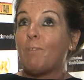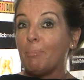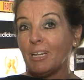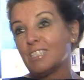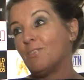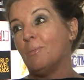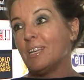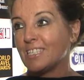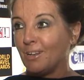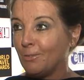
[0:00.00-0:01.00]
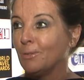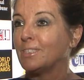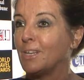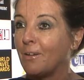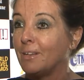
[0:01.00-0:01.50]
fabulous for myself
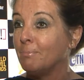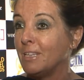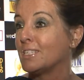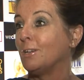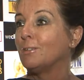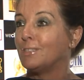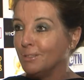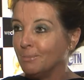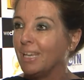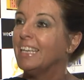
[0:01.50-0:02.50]
also. It means a lot to me.